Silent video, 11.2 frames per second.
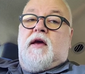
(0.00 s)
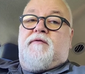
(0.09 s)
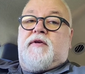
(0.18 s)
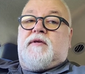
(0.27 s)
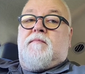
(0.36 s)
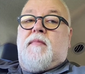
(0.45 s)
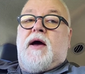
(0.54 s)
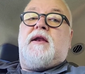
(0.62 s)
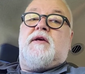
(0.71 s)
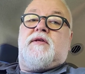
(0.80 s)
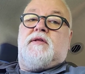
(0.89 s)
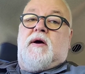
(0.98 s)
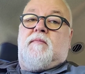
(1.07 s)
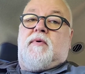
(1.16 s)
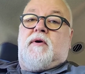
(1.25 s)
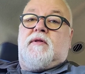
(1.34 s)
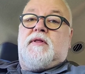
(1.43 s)
If it's a minus
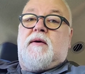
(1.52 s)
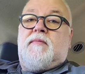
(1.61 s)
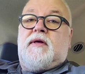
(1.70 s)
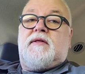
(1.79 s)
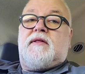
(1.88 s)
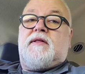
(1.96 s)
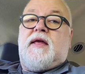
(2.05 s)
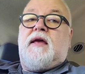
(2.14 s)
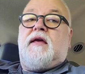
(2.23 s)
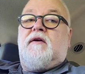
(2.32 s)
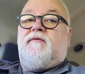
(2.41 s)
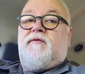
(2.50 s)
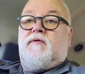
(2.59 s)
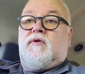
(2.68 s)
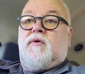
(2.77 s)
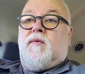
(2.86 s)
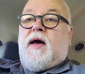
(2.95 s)
number, that means it's taking
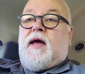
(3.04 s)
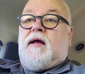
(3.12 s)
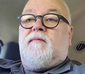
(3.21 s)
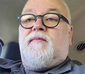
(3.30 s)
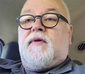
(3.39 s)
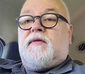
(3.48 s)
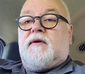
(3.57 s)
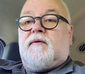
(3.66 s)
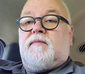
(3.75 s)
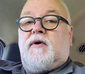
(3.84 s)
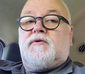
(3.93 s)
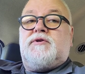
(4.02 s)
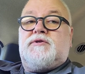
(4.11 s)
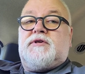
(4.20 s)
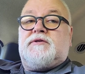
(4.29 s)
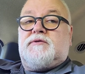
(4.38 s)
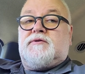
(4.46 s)
fuel away. The O2
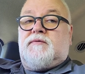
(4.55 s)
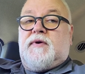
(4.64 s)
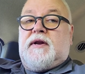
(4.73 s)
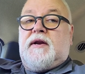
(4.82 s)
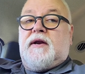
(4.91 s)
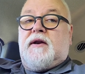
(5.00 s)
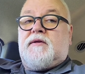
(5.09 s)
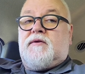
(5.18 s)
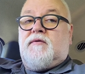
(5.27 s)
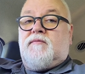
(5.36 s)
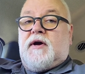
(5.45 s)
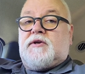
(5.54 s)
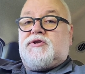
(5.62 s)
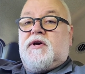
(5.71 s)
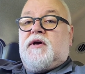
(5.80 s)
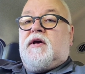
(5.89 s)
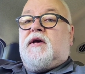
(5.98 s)
sensors are reading that it's too
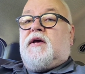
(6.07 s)
rich.